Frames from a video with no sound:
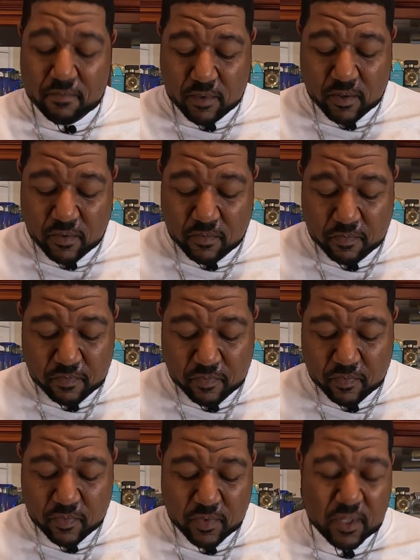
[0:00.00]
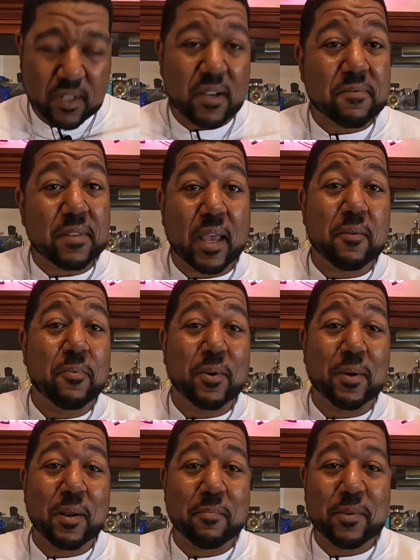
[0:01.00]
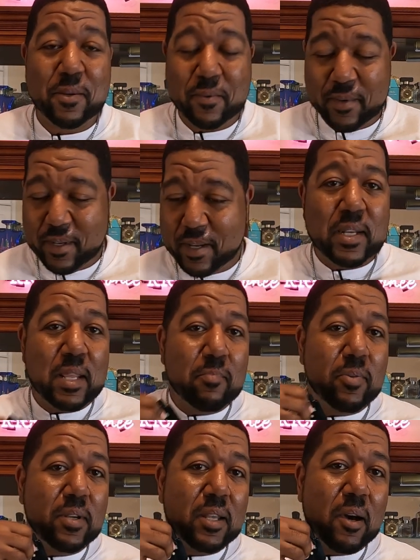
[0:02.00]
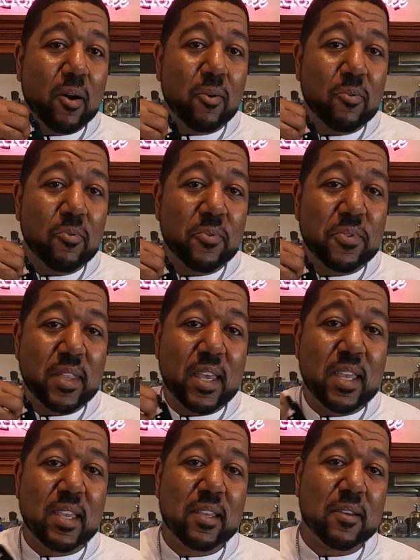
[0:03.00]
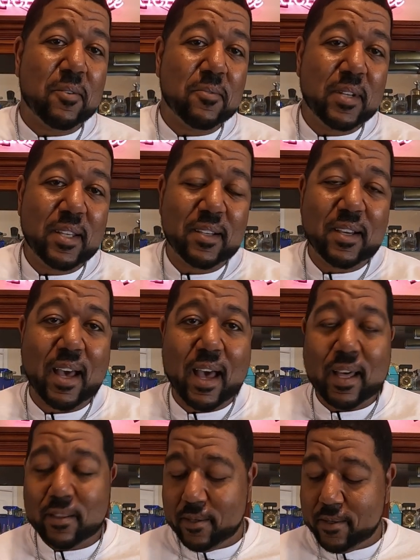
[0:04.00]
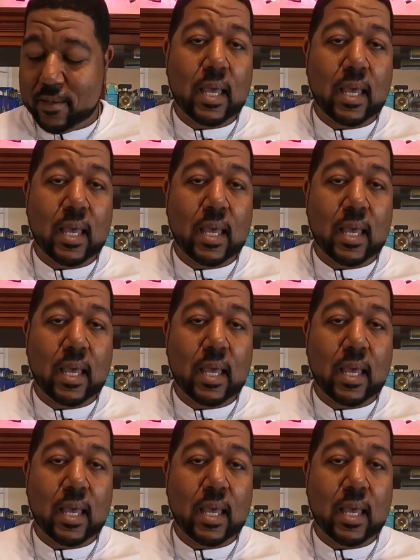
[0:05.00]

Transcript: do stuff like what I'm doing, but they put the whole thing on their collar.